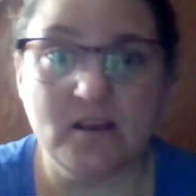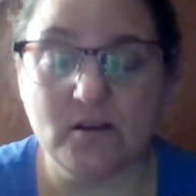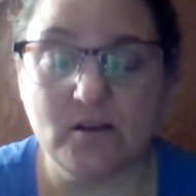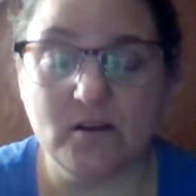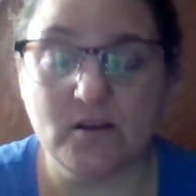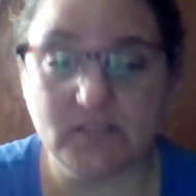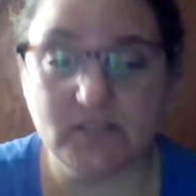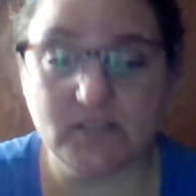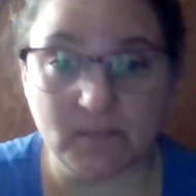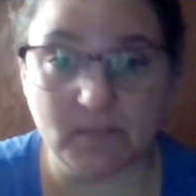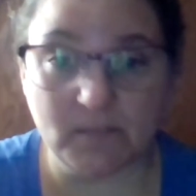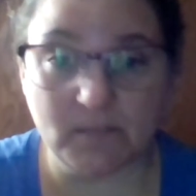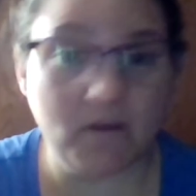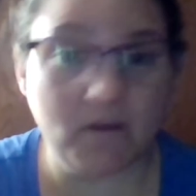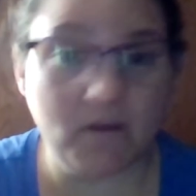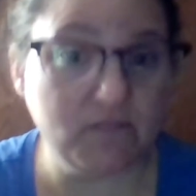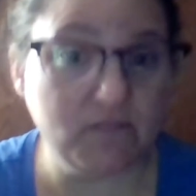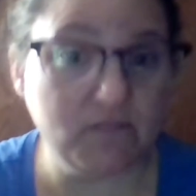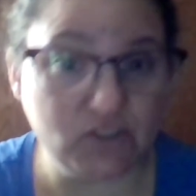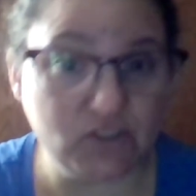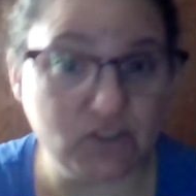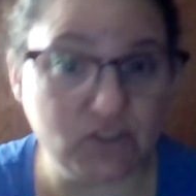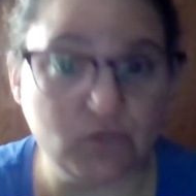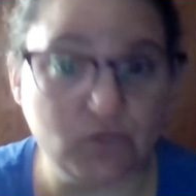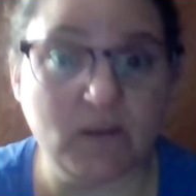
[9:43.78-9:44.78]
Some of
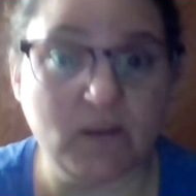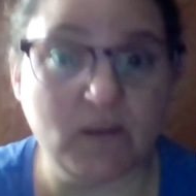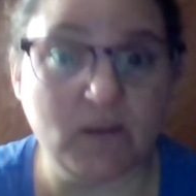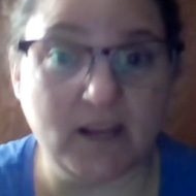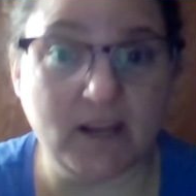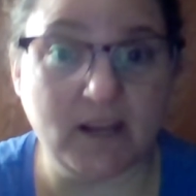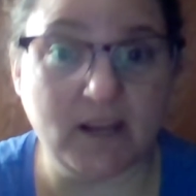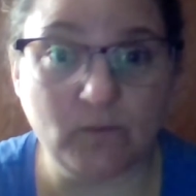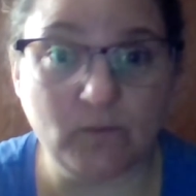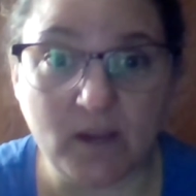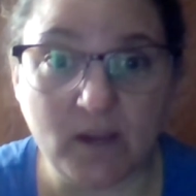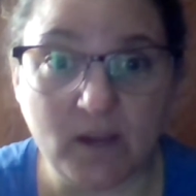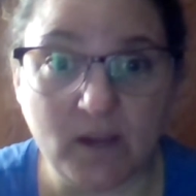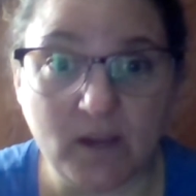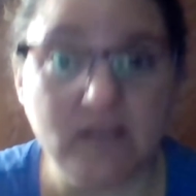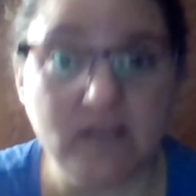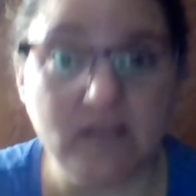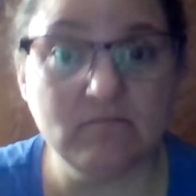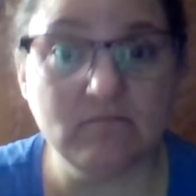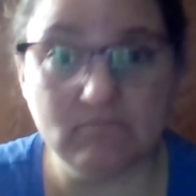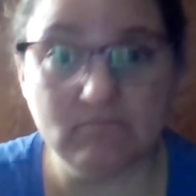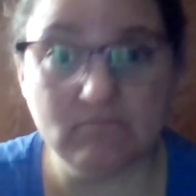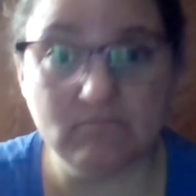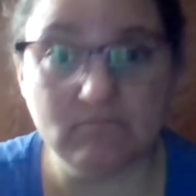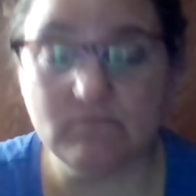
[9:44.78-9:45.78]
us do gain weight
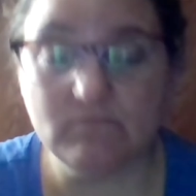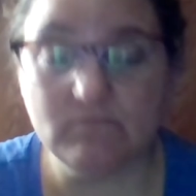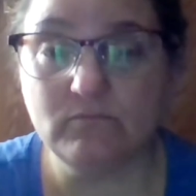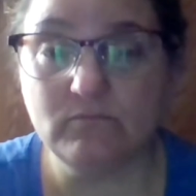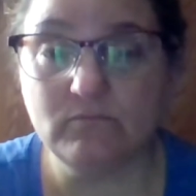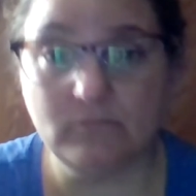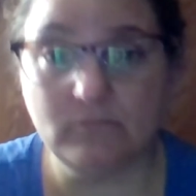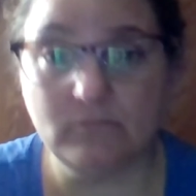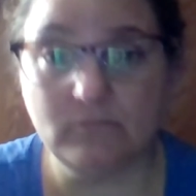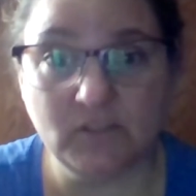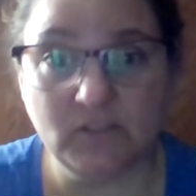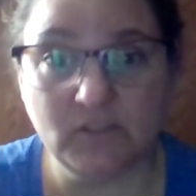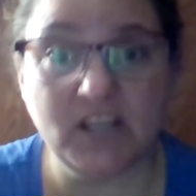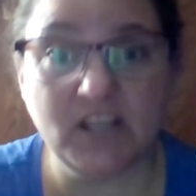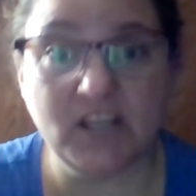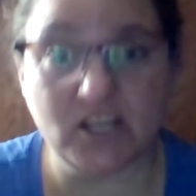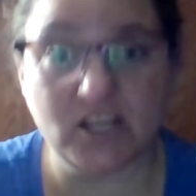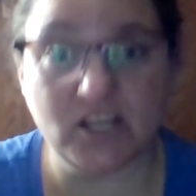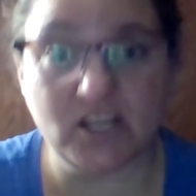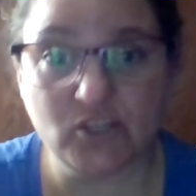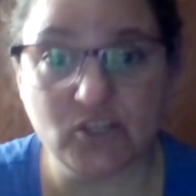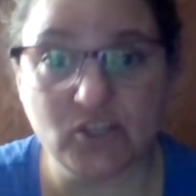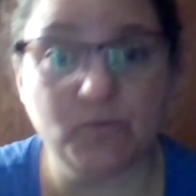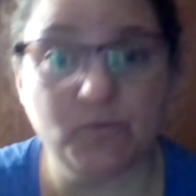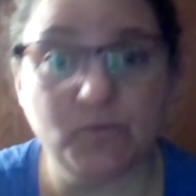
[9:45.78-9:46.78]
with
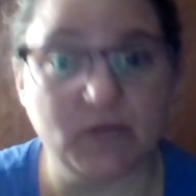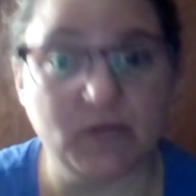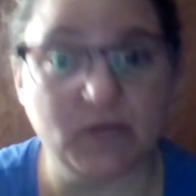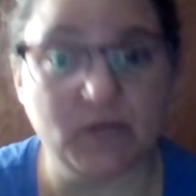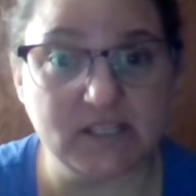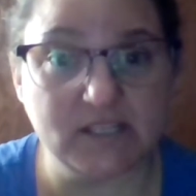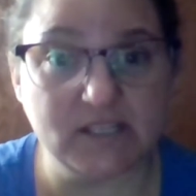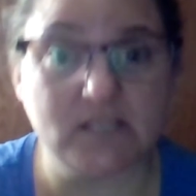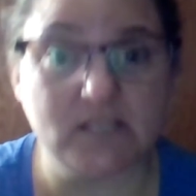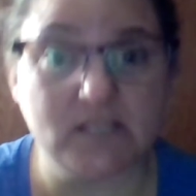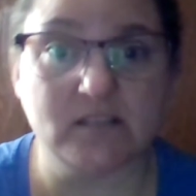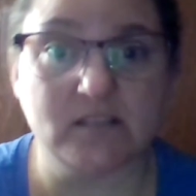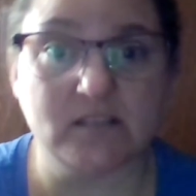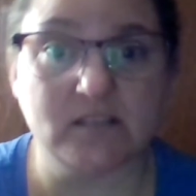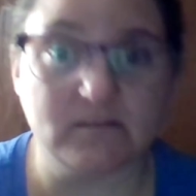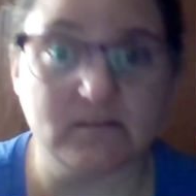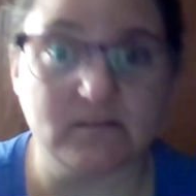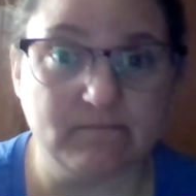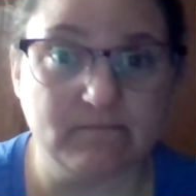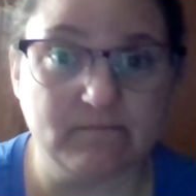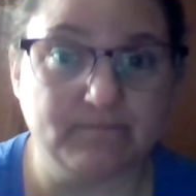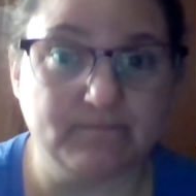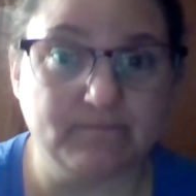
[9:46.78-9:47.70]
gastroparesis.